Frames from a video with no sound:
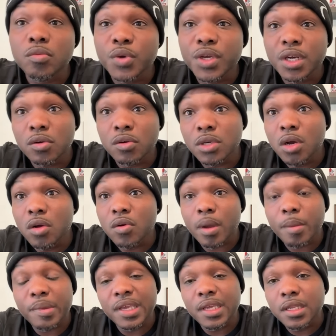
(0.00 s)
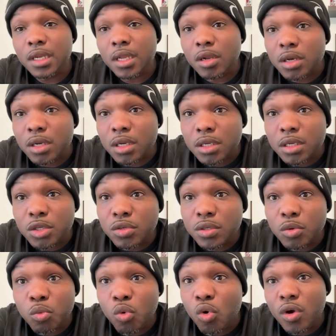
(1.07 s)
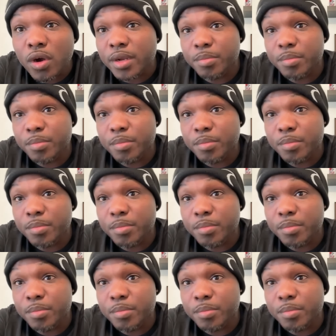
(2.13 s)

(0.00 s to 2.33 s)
We don't know. I mean, due to war,